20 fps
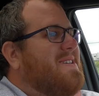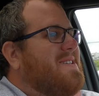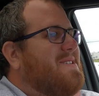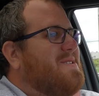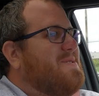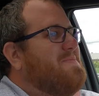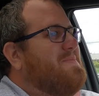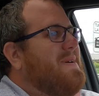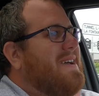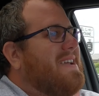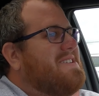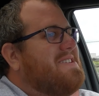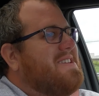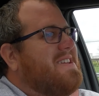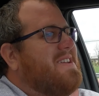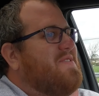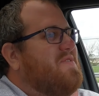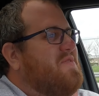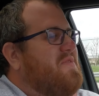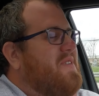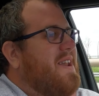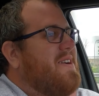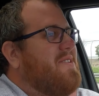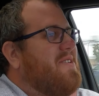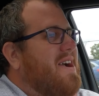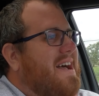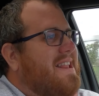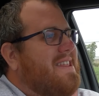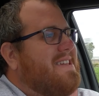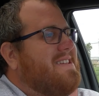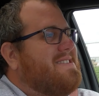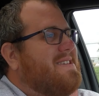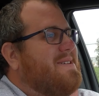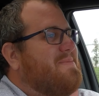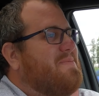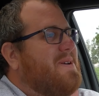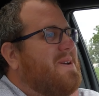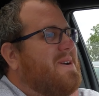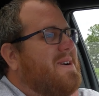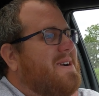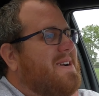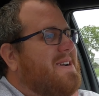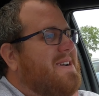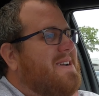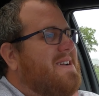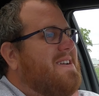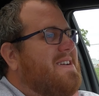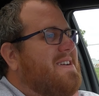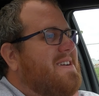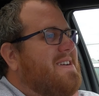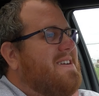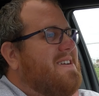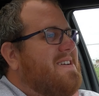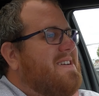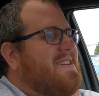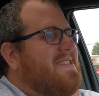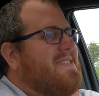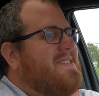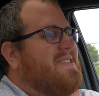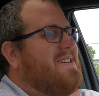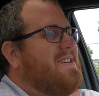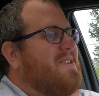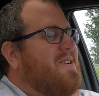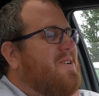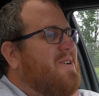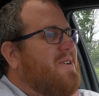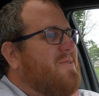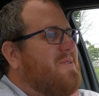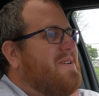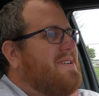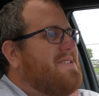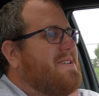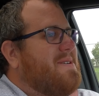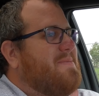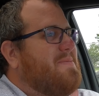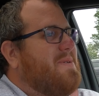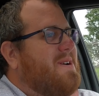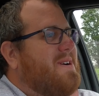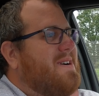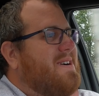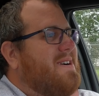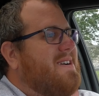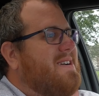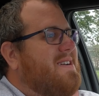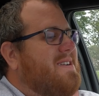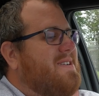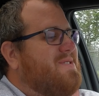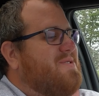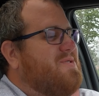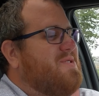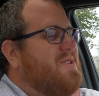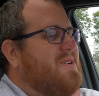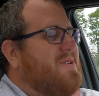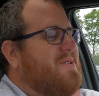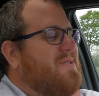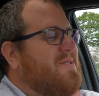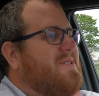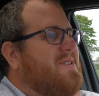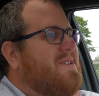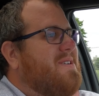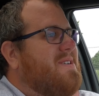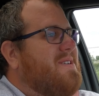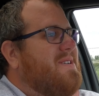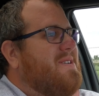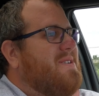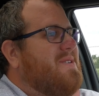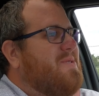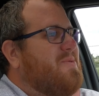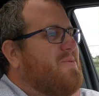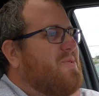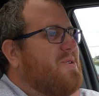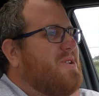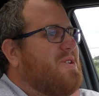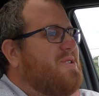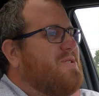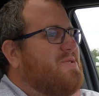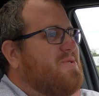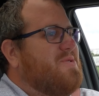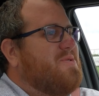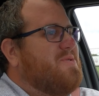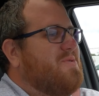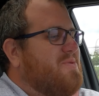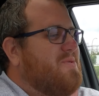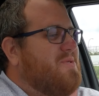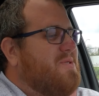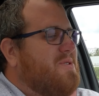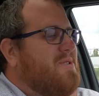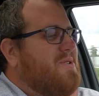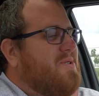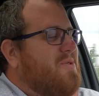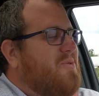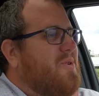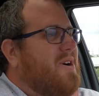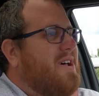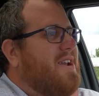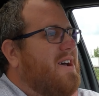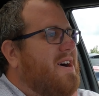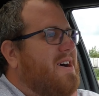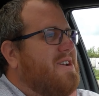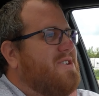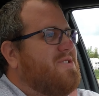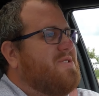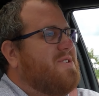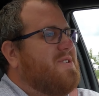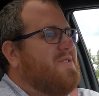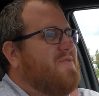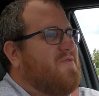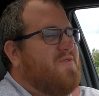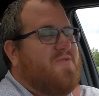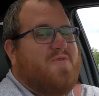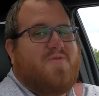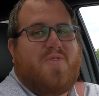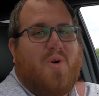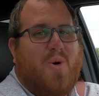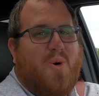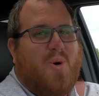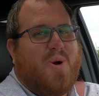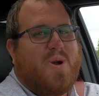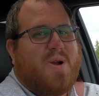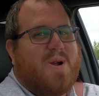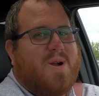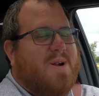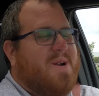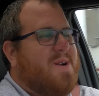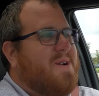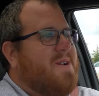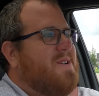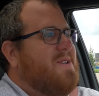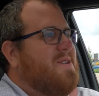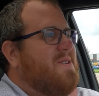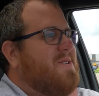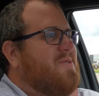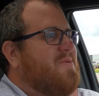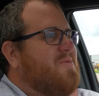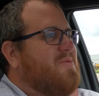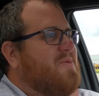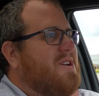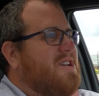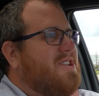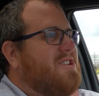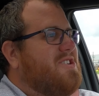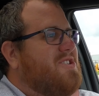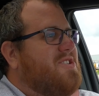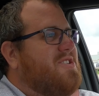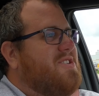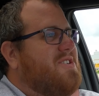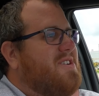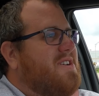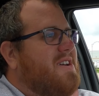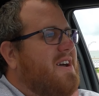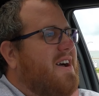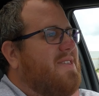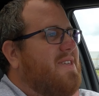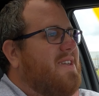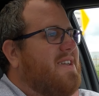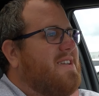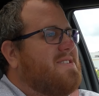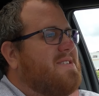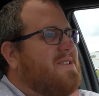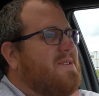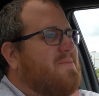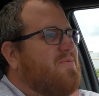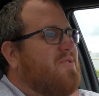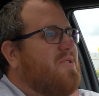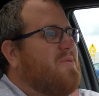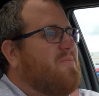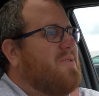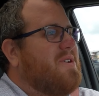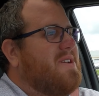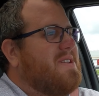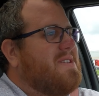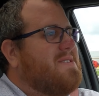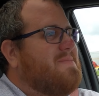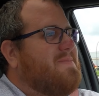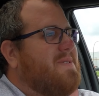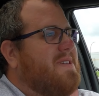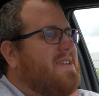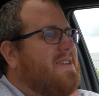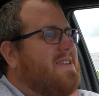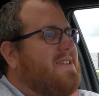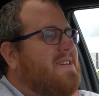Mexican federales up here. They're always up here. So we're gonna do 104, which I think is an appropriate speed.